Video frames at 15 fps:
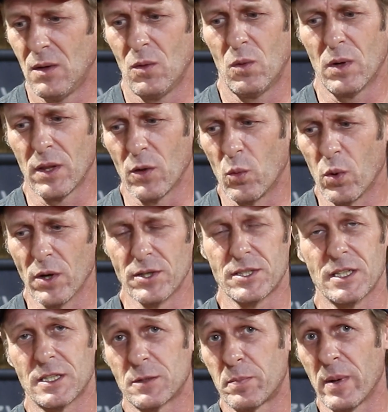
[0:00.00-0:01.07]
one of the
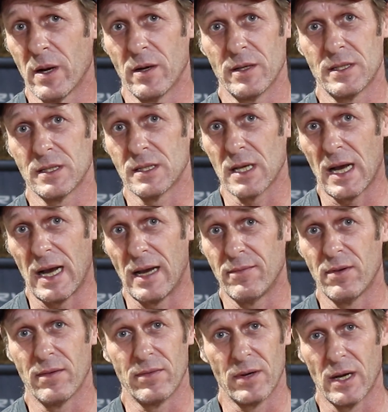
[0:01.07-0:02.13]
worst experiences
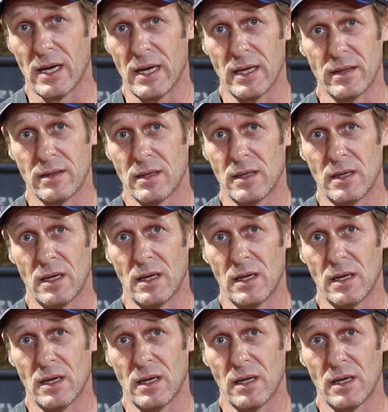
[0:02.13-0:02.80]
I've ever had.